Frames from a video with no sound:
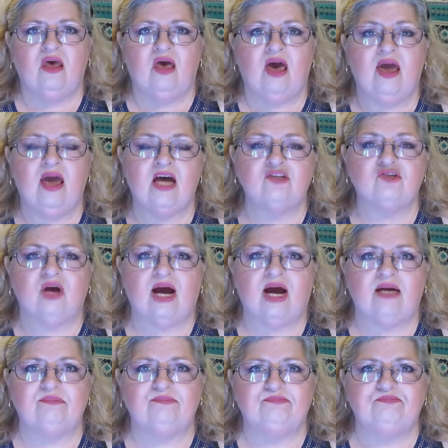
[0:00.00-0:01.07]
hey, I
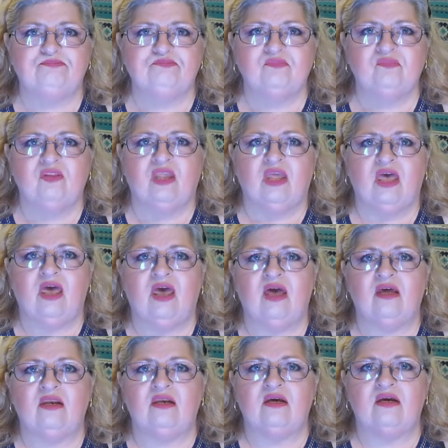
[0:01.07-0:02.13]
tried. And